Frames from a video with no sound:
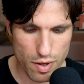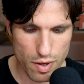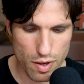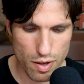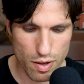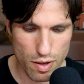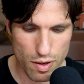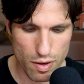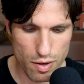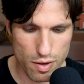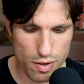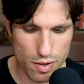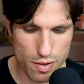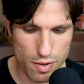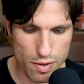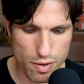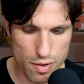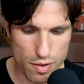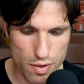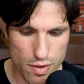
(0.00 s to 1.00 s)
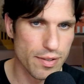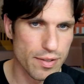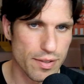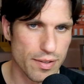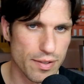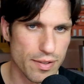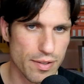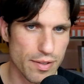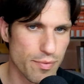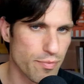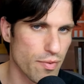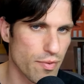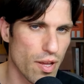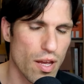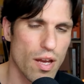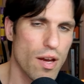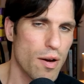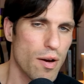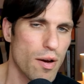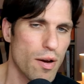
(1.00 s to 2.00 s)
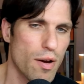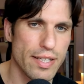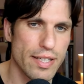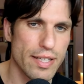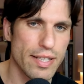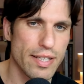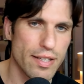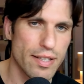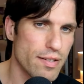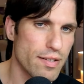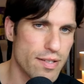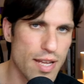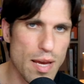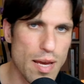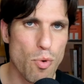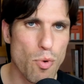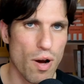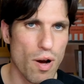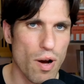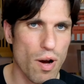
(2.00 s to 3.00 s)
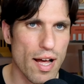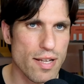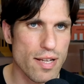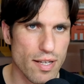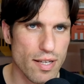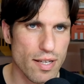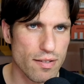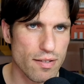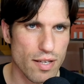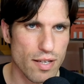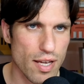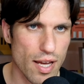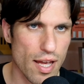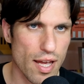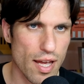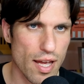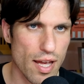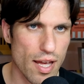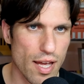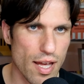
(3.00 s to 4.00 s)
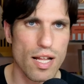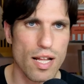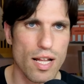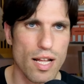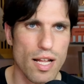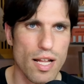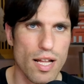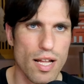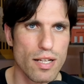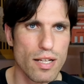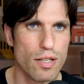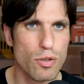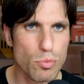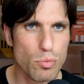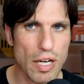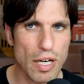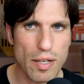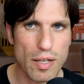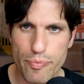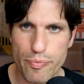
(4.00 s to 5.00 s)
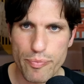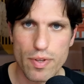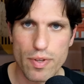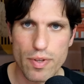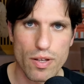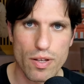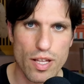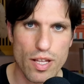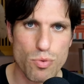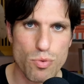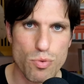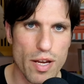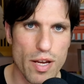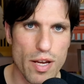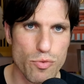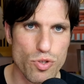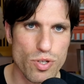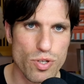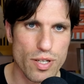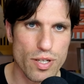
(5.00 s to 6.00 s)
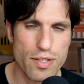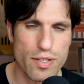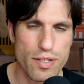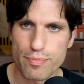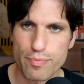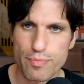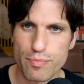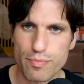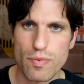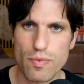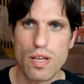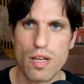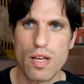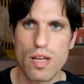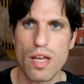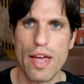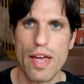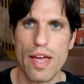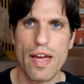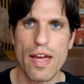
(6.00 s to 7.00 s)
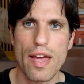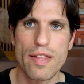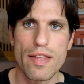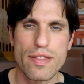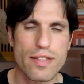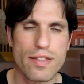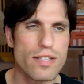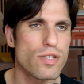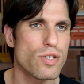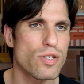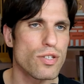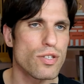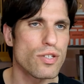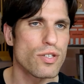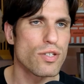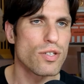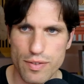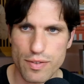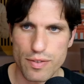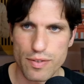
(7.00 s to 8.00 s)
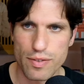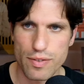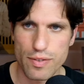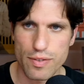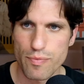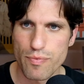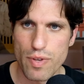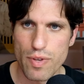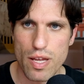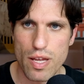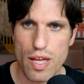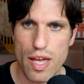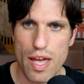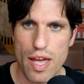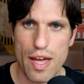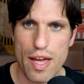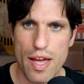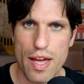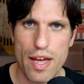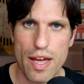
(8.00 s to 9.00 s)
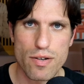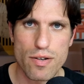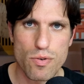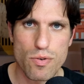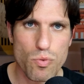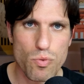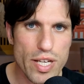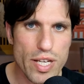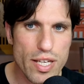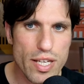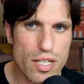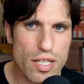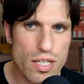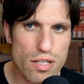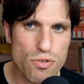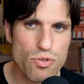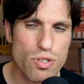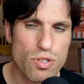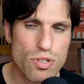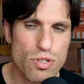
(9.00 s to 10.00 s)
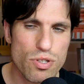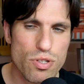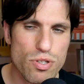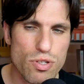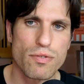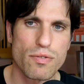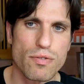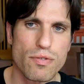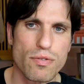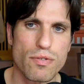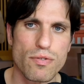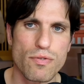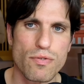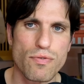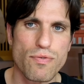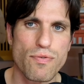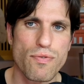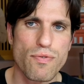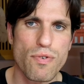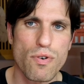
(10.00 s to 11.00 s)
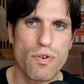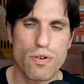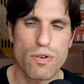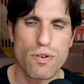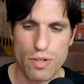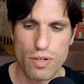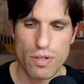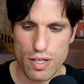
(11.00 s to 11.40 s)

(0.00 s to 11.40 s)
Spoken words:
on Bynder. My demo asset has this Luma. That's why I'm using it. And this is going to get started. And we can use the connector for